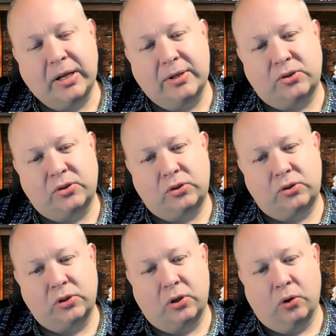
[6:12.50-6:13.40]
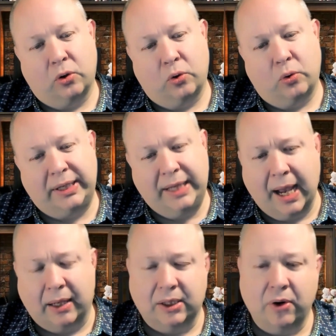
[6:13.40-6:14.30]
So
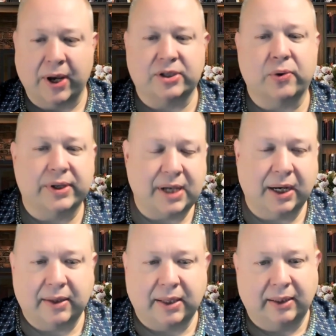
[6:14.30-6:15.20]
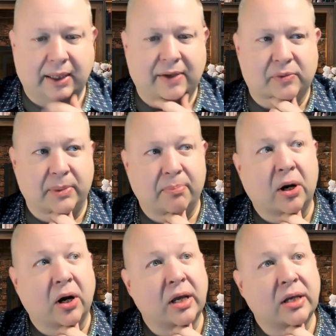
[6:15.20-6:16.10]
yeah, okay. So the second thing that gives me
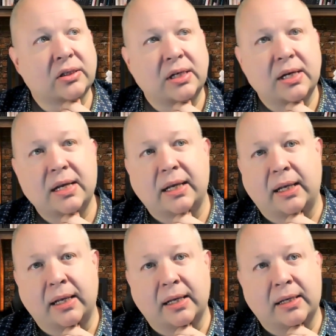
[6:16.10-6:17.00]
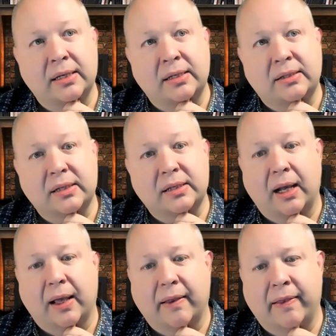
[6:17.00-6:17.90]
pause is
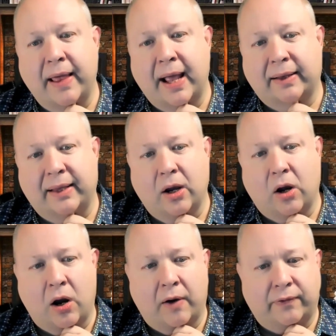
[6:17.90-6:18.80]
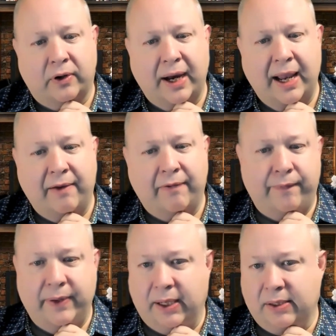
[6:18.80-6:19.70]
that they offer a
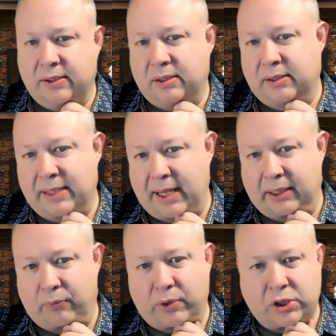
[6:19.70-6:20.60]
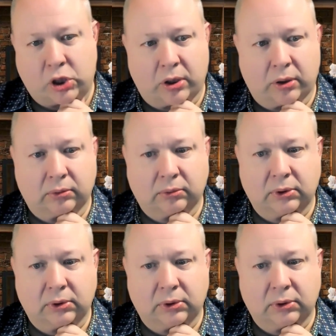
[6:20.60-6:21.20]
fixed daily return.